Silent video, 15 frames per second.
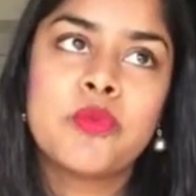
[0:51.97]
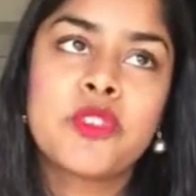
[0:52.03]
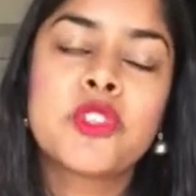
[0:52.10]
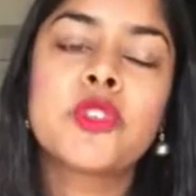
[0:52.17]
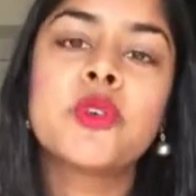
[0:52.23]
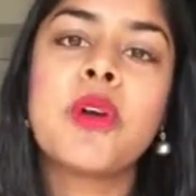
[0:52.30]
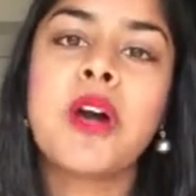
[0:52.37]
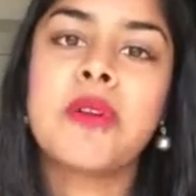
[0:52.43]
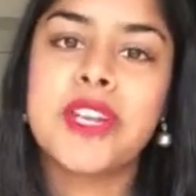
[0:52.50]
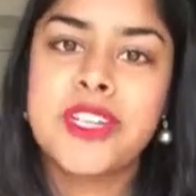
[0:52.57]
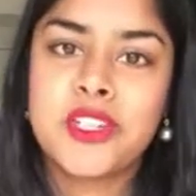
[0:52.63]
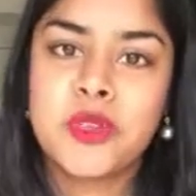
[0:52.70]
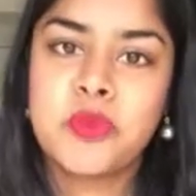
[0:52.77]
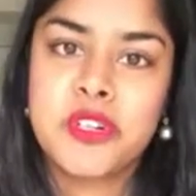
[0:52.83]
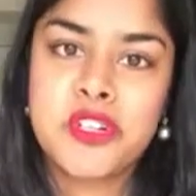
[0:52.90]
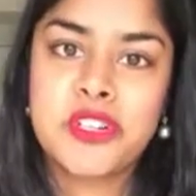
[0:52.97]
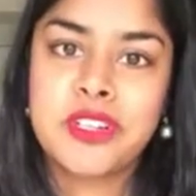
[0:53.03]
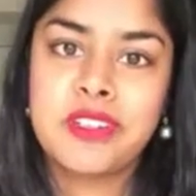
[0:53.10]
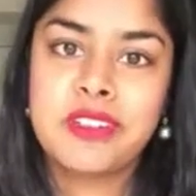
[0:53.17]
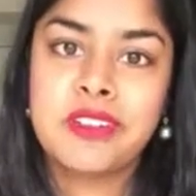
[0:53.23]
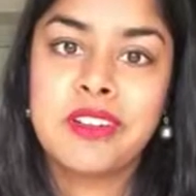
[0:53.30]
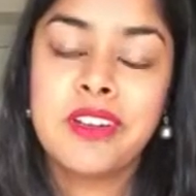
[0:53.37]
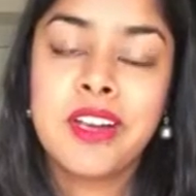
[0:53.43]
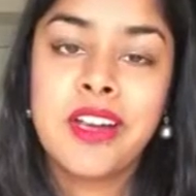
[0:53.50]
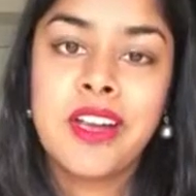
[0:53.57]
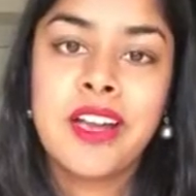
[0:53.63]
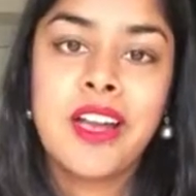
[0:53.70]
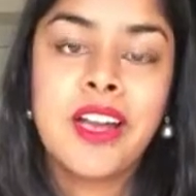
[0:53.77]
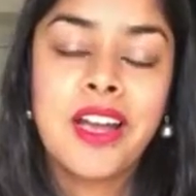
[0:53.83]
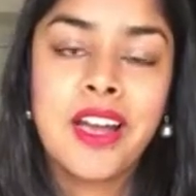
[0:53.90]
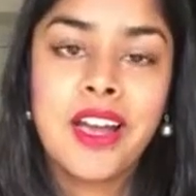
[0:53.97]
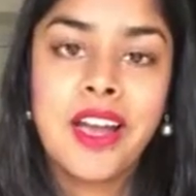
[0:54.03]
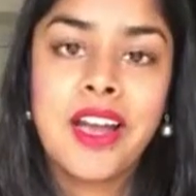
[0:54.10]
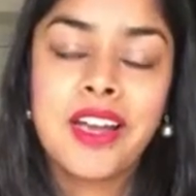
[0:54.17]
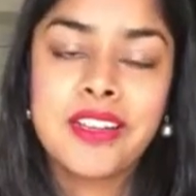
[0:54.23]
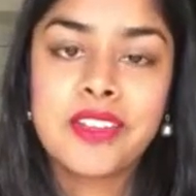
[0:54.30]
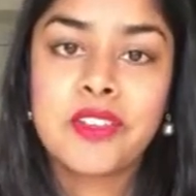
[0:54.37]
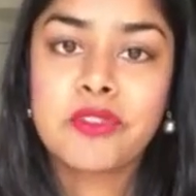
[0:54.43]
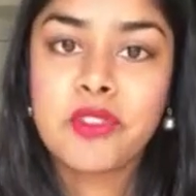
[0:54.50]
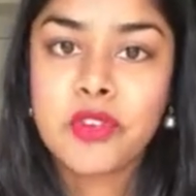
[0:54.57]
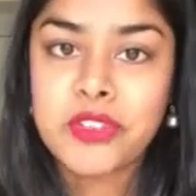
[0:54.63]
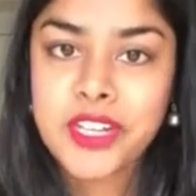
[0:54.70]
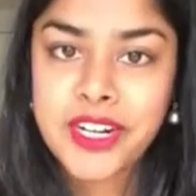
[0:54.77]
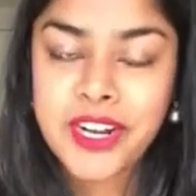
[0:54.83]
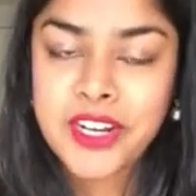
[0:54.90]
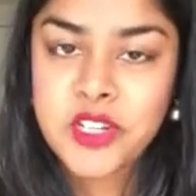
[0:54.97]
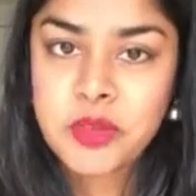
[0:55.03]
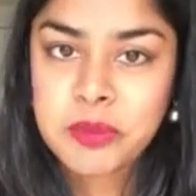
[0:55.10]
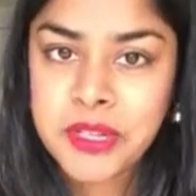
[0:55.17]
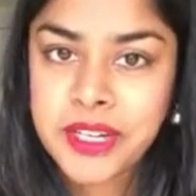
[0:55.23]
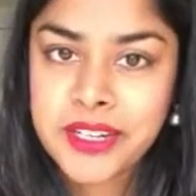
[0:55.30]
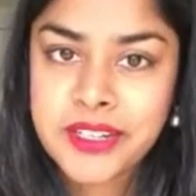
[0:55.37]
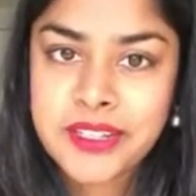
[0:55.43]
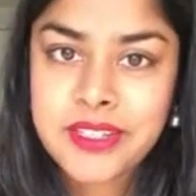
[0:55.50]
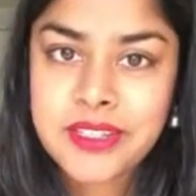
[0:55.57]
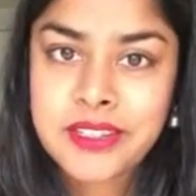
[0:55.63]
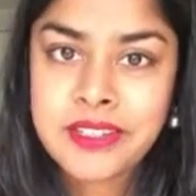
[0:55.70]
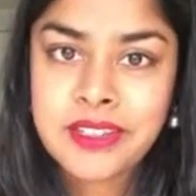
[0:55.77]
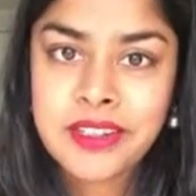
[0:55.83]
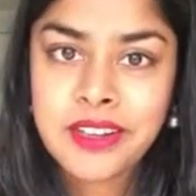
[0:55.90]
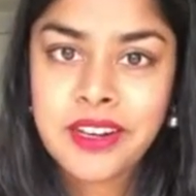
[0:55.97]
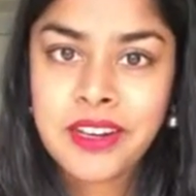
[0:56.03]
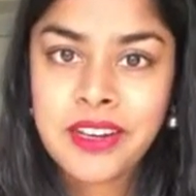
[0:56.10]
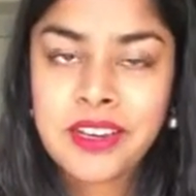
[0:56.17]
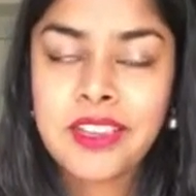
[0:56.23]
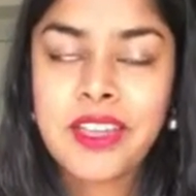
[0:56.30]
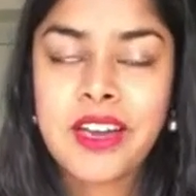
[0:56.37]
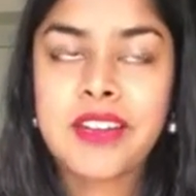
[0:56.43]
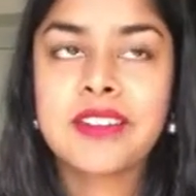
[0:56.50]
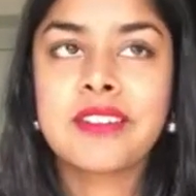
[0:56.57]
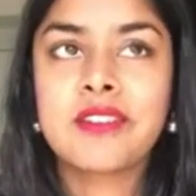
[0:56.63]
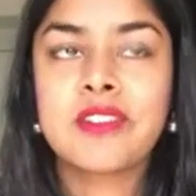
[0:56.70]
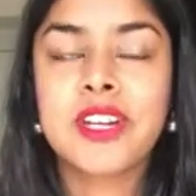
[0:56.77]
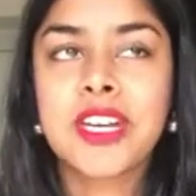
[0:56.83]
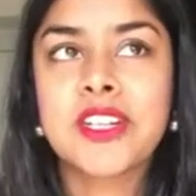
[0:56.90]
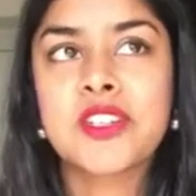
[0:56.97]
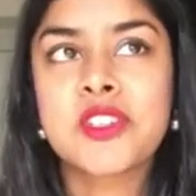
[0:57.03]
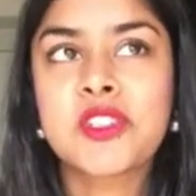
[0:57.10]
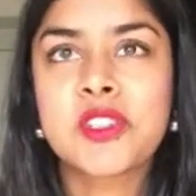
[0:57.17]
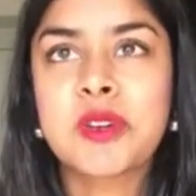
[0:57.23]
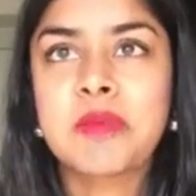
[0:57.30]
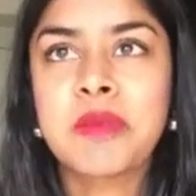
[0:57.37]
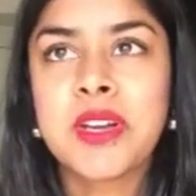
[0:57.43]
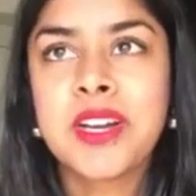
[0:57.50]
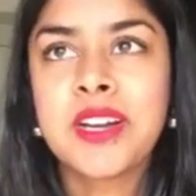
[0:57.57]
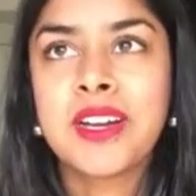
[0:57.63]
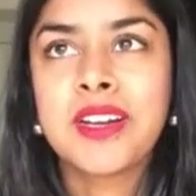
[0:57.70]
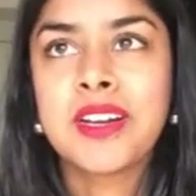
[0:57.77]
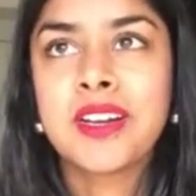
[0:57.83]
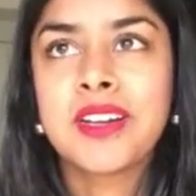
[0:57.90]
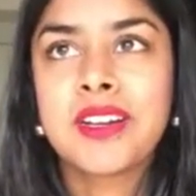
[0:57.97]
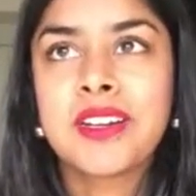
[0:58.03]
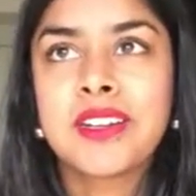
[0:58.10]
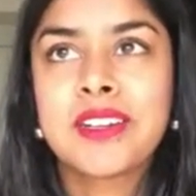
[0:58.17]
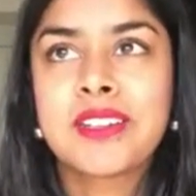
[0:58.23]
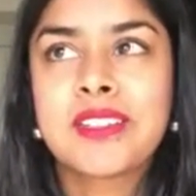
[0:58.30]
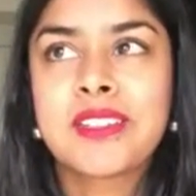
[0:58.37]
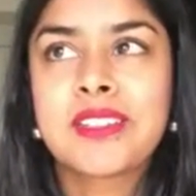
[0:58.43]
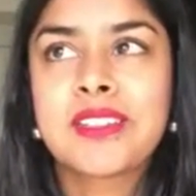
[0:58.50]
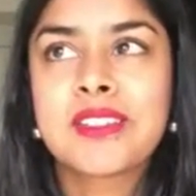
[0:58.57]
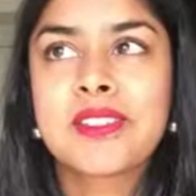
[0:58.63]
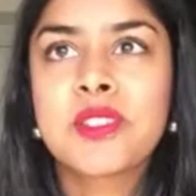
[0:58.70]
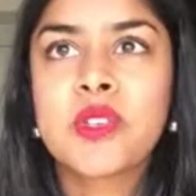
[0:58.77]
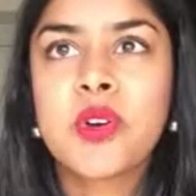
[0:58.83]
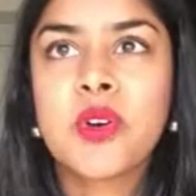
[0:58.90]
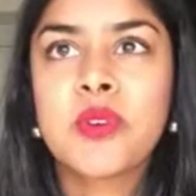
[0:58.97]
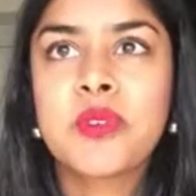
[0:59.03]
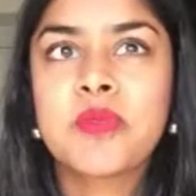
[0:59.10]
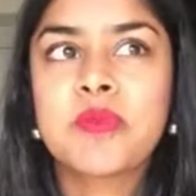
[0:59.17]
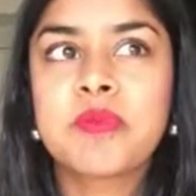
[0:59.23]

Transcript: to our intuition and the role that nature plays in that relationship. So